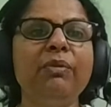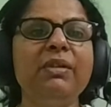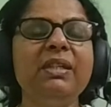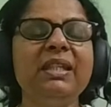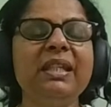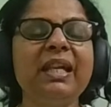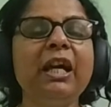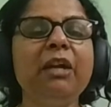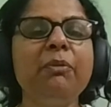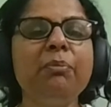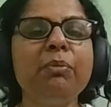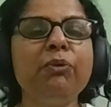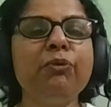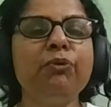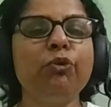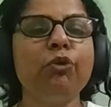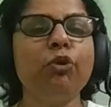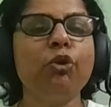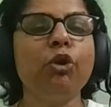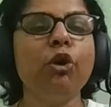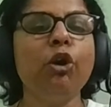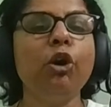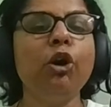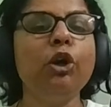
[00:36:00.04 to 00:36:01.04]
we stand
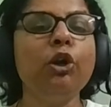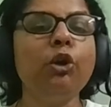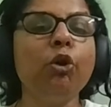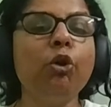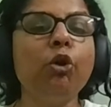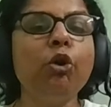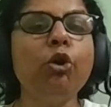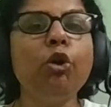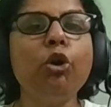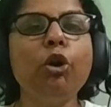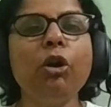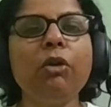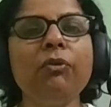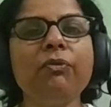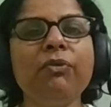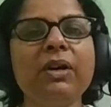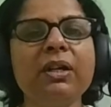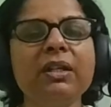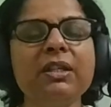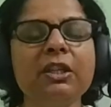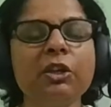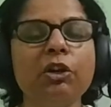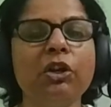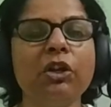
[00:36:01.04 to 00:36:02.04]
before god all of
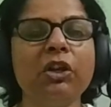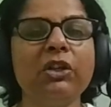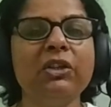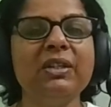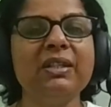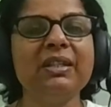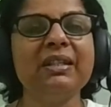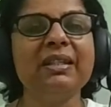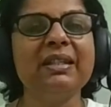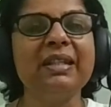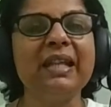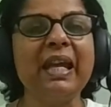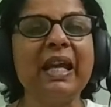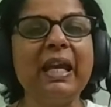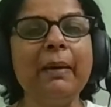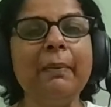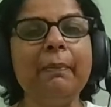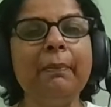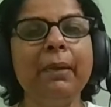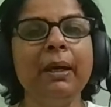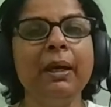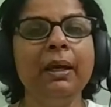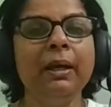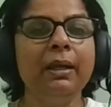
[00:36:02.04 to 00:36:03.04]
us are on the
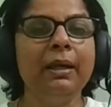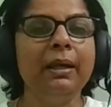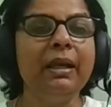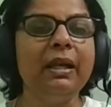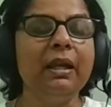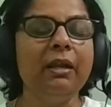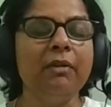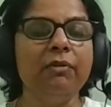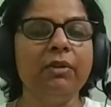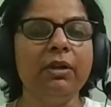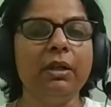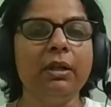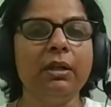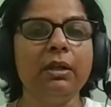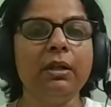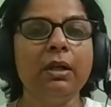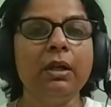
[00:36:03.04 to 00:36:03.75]
same level